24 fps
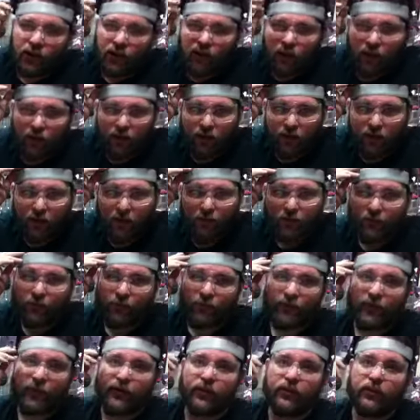That one in
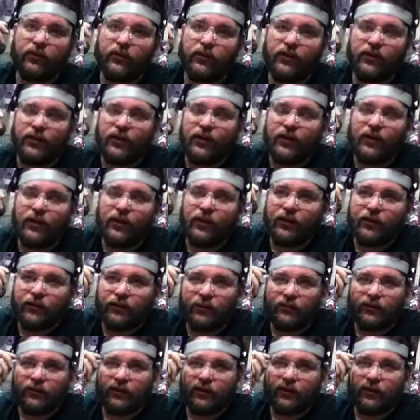particular
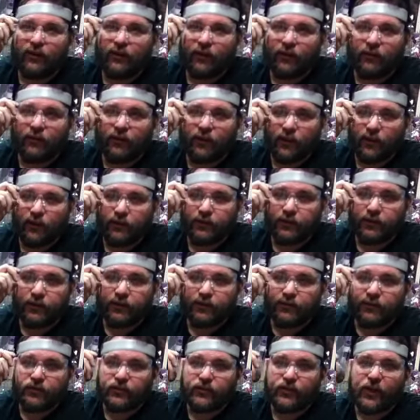is
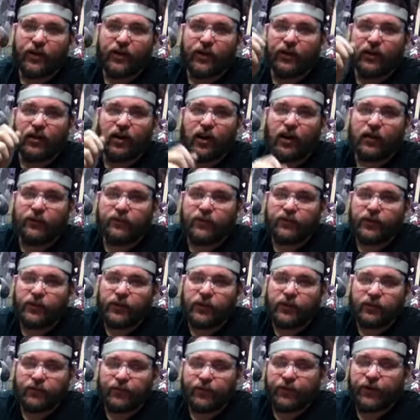just taking off
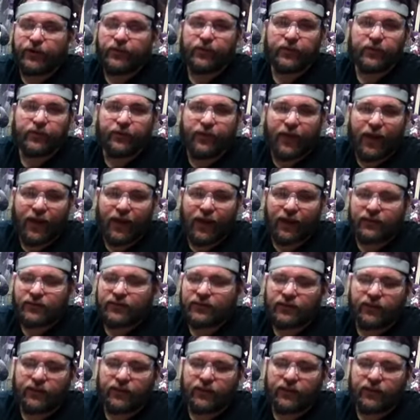very, very fast.